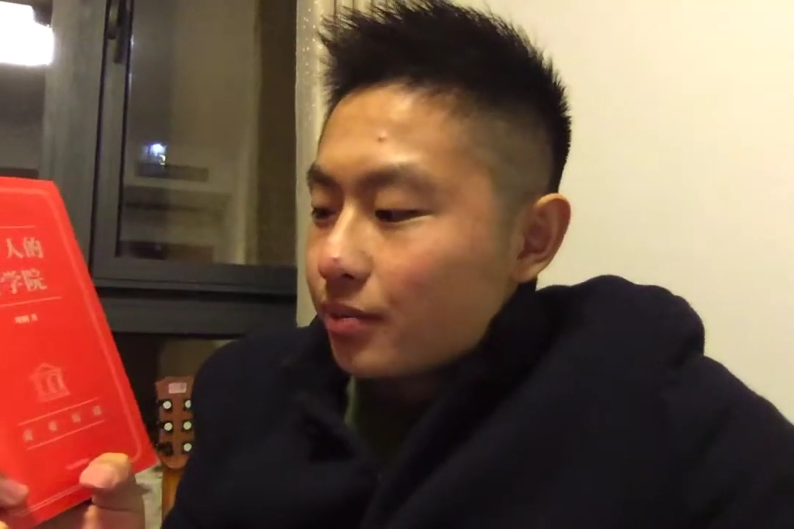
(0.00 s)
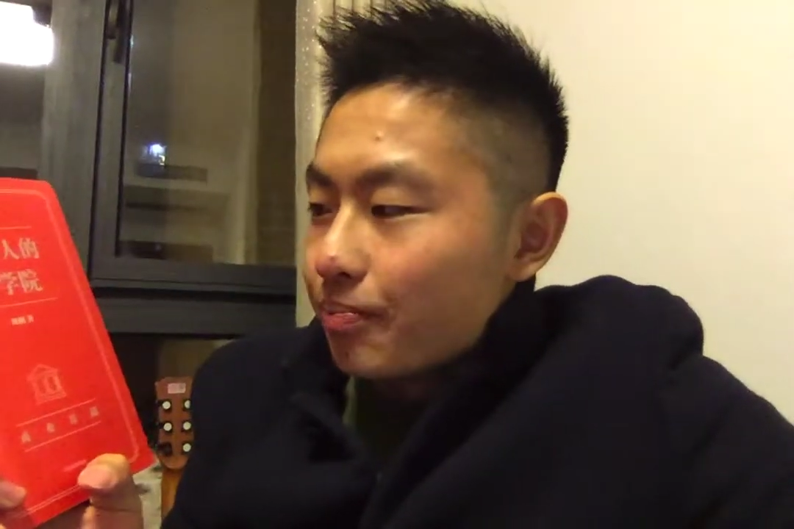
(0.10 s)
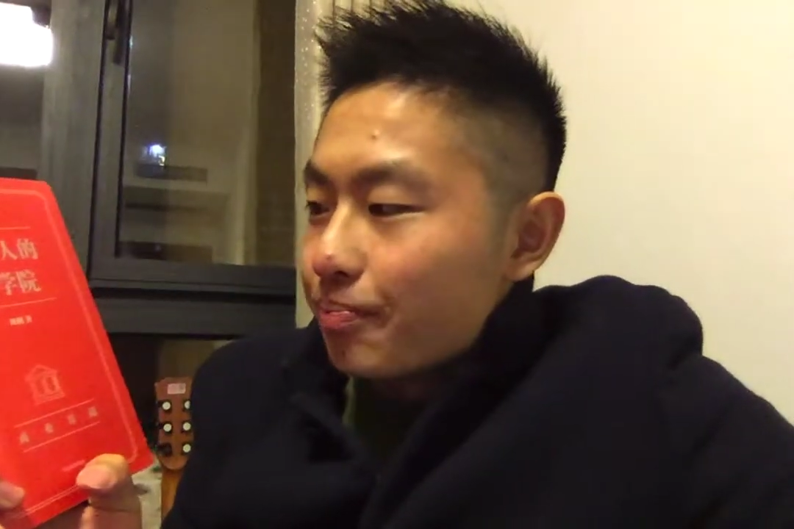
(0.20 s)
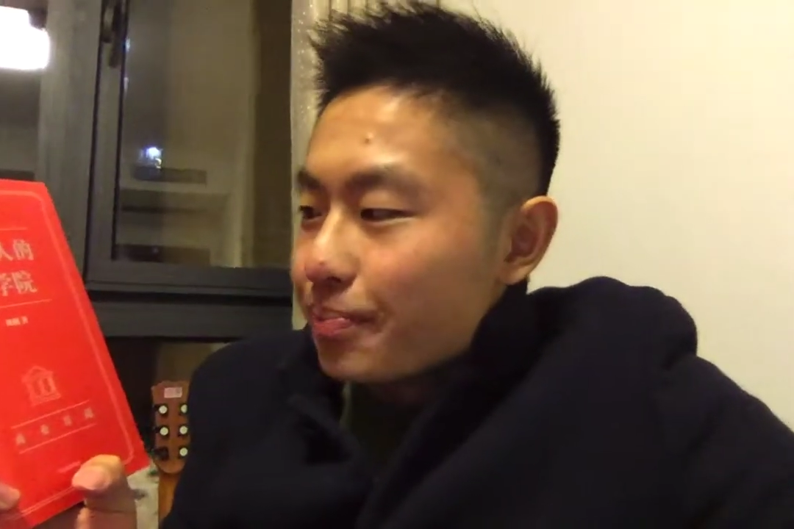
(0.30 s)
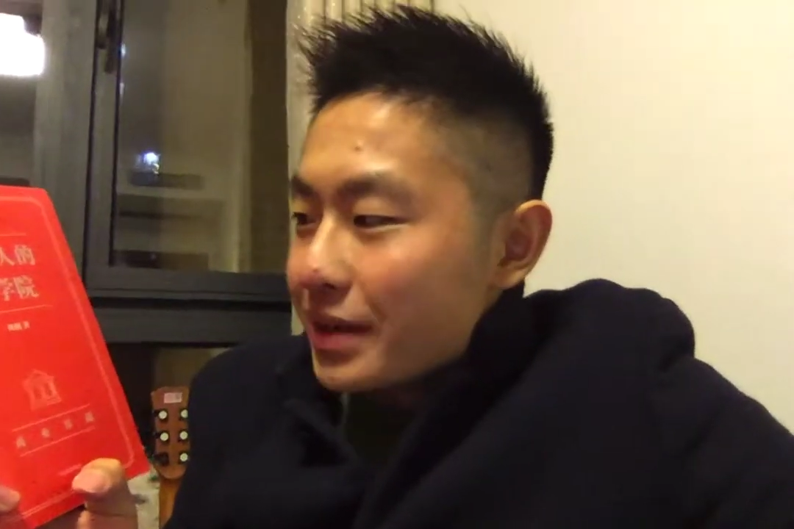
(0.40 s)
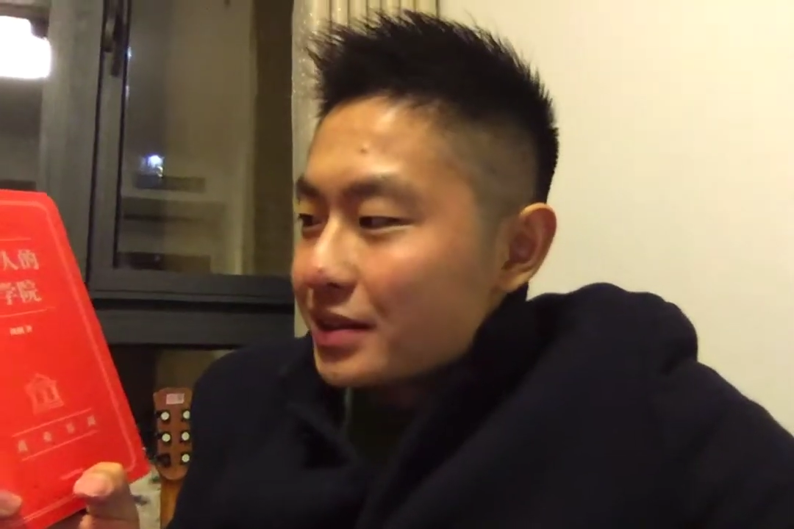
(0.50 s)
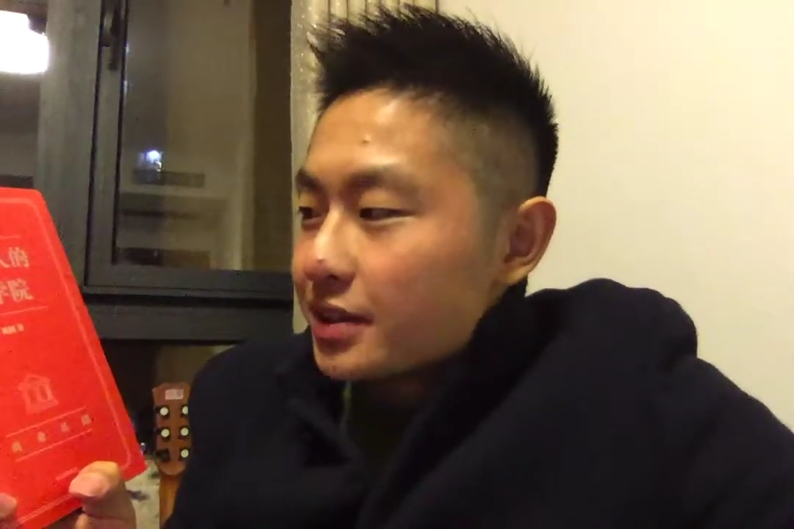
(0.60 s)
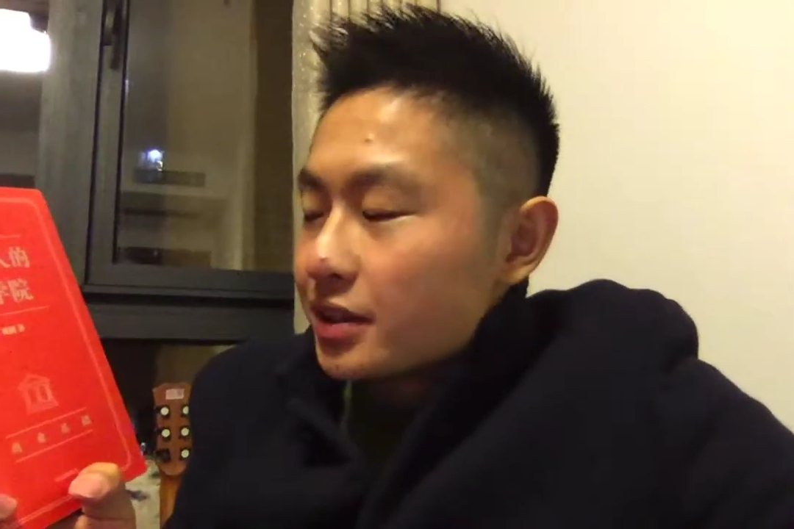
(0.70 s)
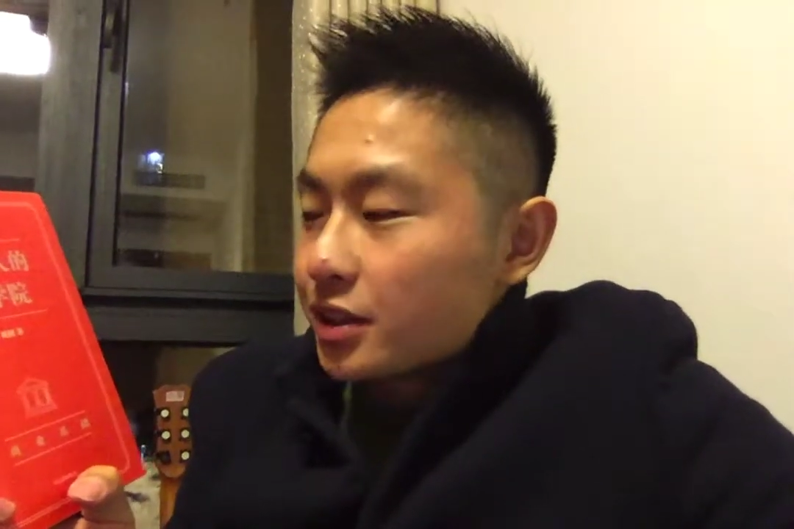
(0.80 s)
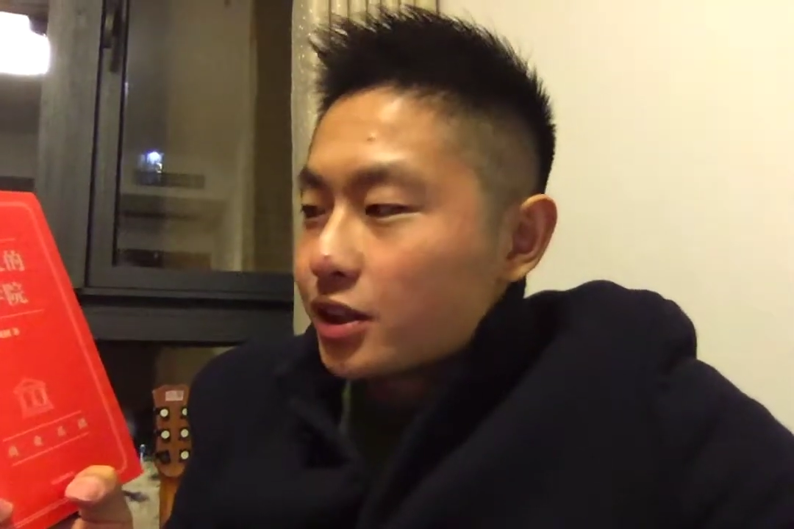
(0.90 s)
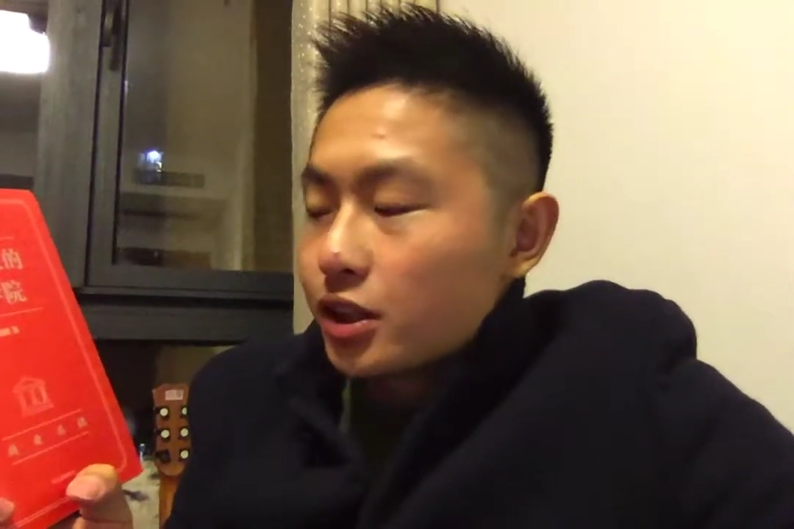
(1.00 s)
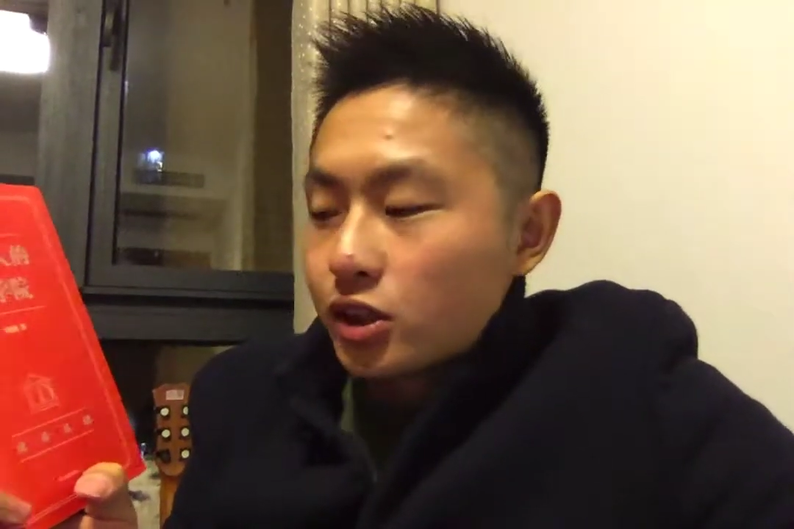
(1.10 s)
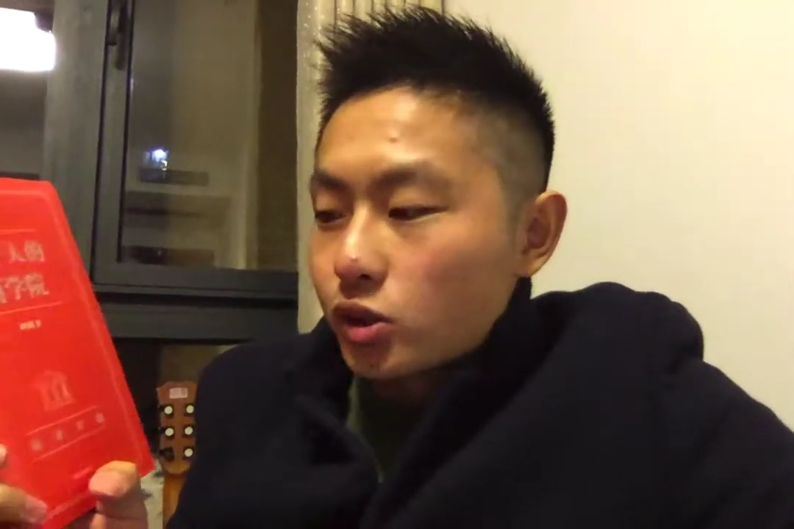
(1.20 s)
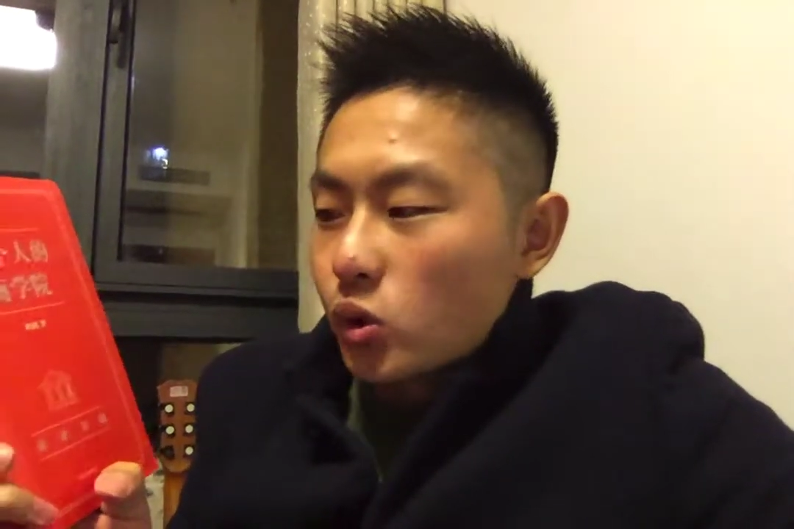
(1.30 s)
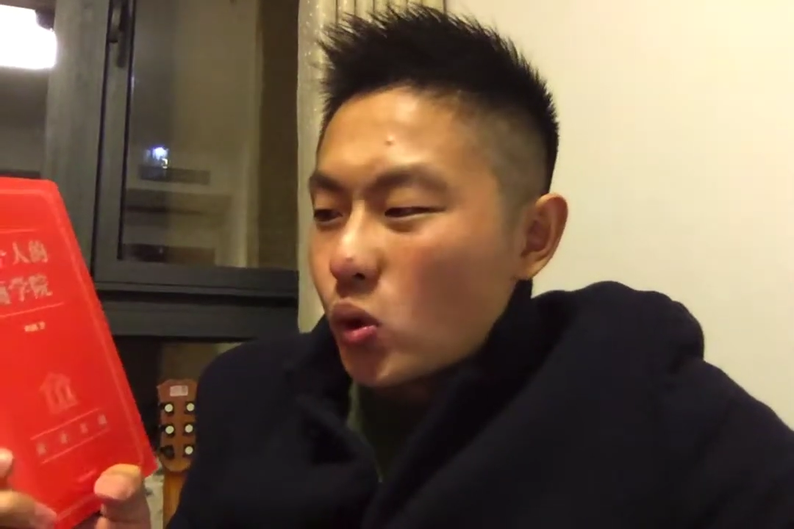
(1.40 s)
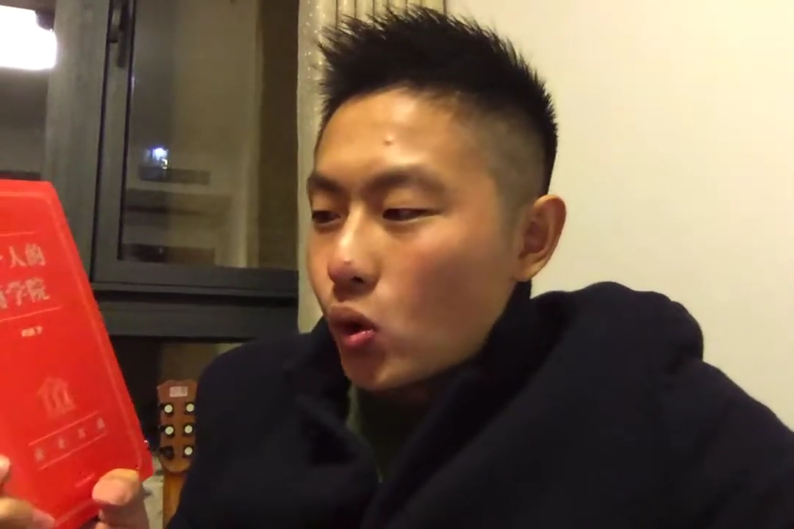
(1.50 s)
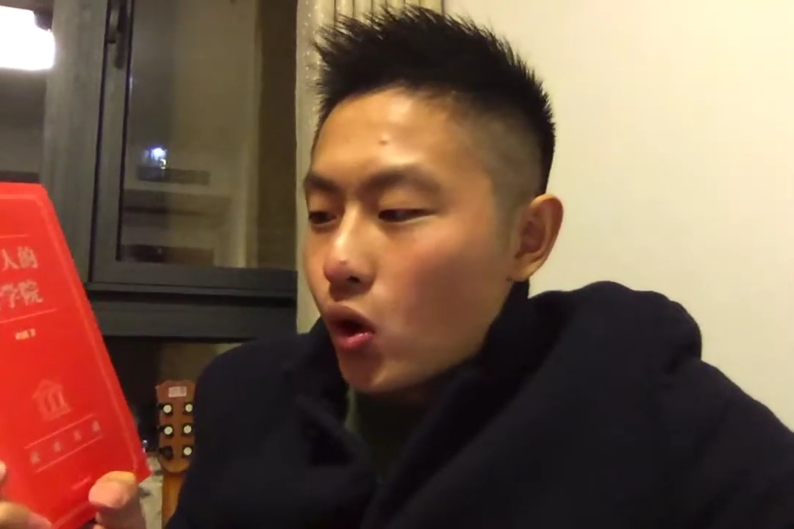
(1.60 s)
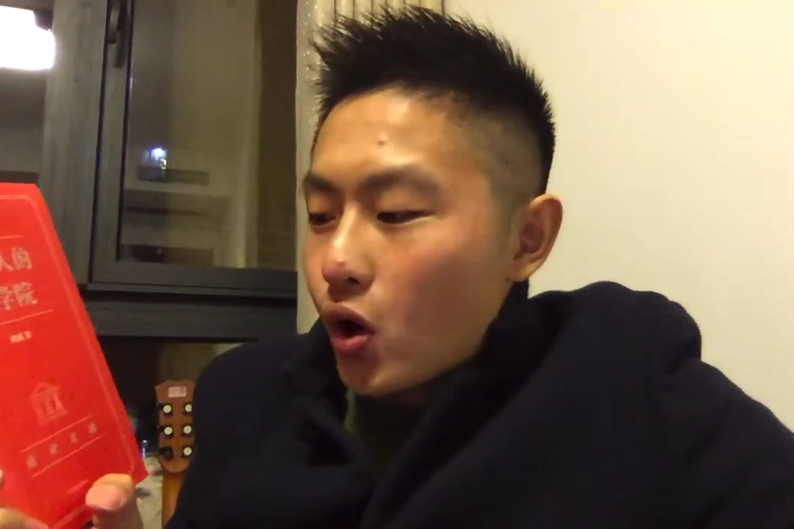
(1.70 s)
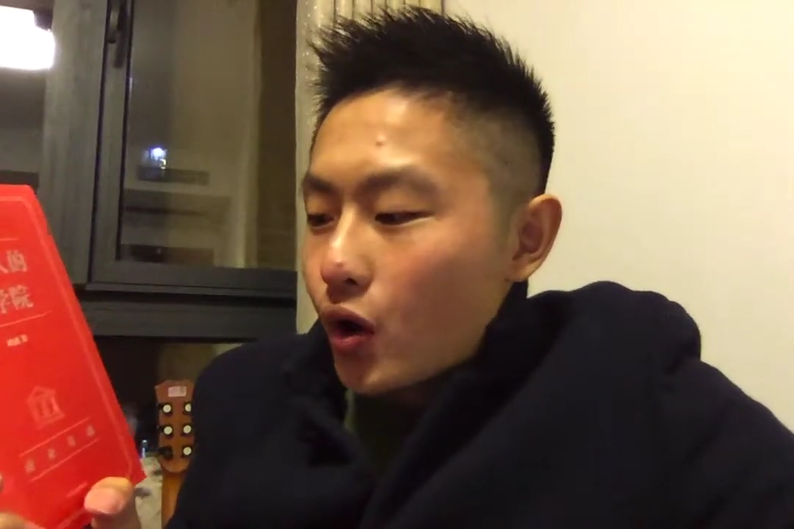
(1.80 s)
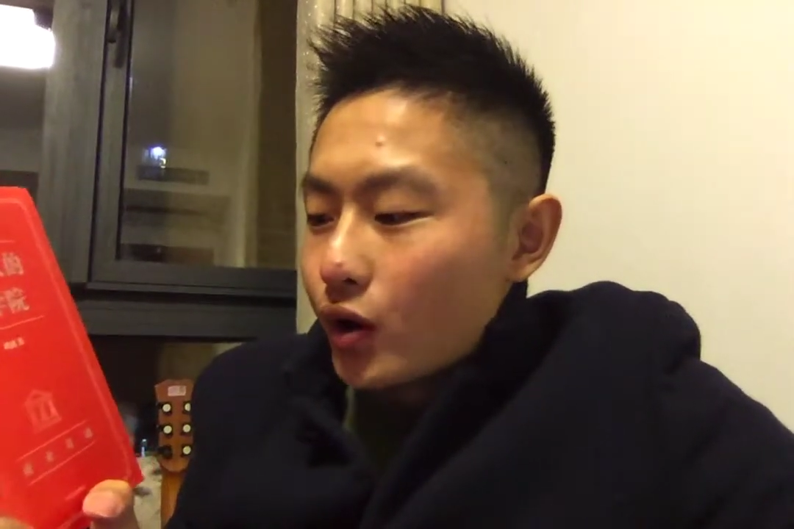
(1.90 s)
Business School.